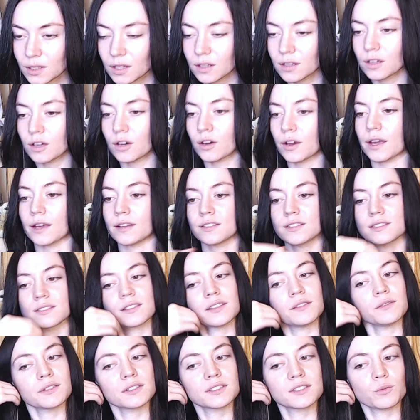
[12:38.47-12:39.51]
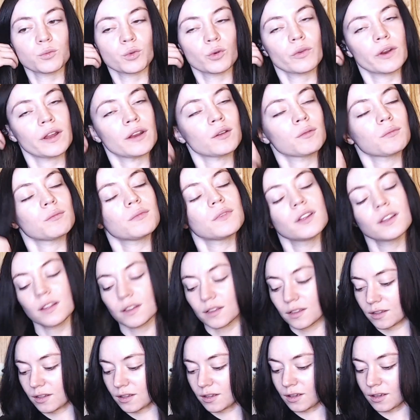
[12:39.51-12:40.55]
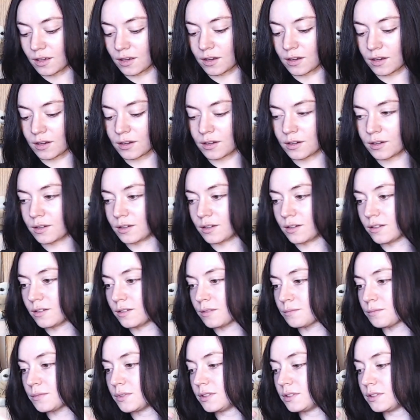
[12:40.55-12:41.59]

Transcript: Okay, I'll just leave it somewhere random. Um,